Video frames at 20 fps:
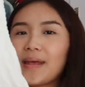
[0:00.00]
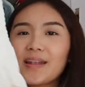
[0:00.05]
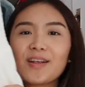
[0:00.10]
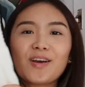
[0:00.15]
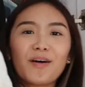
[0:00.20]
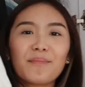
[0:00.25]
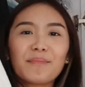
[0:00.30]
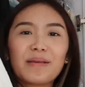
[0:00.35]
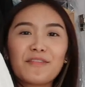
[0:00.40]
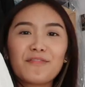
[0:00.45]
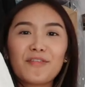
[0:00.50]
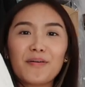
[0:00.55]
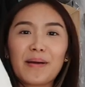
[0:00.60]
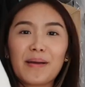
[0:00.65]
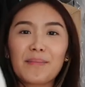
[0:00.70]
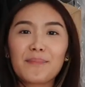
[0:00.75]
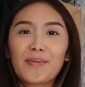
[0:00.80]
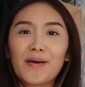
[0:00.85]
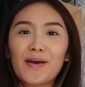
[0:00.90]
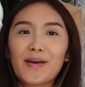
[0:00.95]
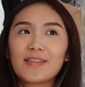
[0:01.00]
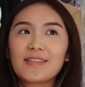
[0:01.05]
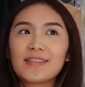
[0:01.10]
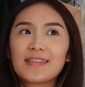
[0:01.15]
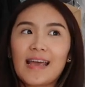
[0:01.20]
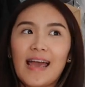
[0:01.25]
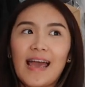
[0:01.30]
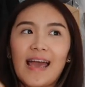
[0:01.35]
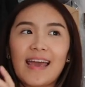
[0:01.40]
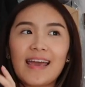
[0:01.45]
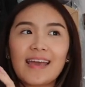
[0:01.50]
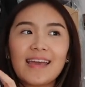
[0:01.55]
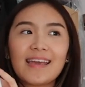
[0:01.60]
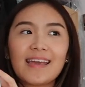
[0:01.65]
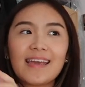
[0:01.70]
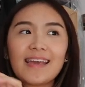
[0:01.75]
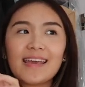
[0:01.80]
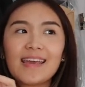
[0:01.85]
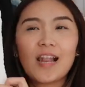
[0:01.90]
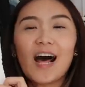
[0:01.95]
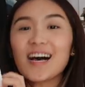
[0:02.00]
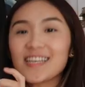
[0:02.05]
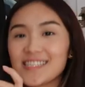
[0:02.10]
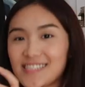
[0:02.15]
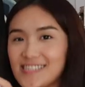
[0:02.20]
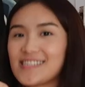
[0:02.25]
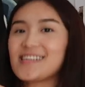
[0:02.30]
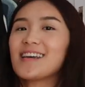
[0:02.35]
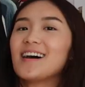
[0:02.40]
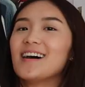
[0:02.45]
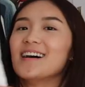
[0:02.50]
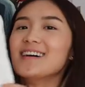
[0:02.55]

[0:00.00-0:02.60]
Ben got me for my birthday last year.